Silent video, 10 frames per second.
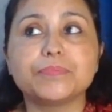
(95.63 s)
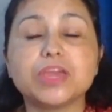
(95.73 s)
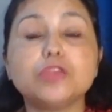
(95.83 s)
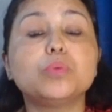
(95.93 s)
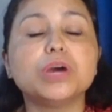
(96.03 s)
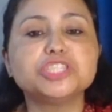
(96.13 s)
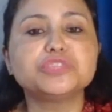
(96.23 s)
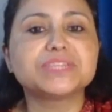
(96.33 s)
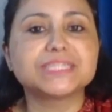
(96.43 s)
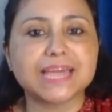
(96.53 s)
in verge
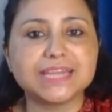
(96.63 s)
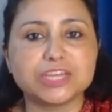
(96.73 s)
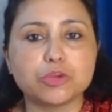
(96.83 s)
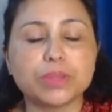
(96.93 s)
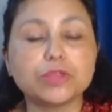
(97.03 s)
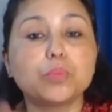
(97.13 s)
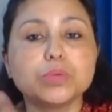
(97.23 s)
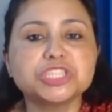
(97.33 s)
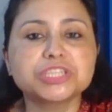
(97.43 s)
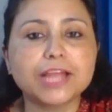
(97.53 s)
of deciding whether
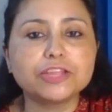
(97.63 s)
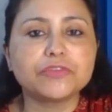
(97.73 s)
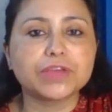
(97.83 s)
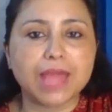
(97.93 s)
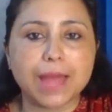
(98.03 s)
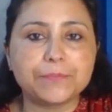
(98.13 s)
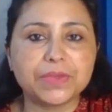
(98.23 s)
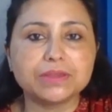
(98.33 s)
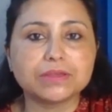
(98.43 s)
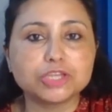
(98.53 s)
which kind of a
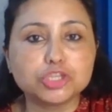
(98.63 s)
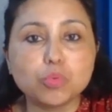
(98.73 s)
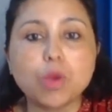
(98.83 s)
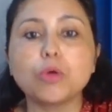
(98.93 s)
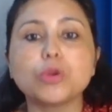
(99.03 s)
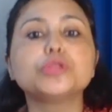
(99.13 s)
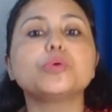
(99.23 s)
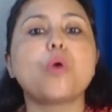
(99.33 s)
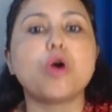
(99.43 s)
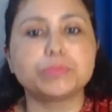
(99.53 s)
campaign you are going to
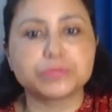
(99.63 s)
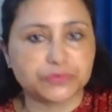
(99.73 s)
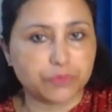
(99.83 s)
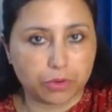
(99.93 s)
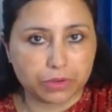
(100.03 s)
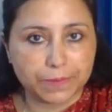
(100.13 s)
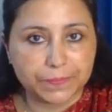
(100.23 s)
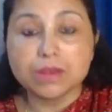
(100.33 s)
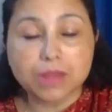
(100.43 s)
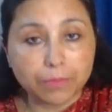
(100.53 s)
opt for.
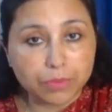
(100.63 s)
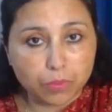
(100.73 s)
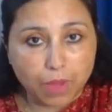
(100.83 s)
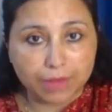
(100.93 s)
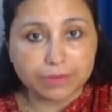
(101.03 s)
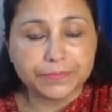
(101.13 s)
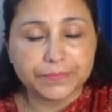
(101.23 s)
Number one,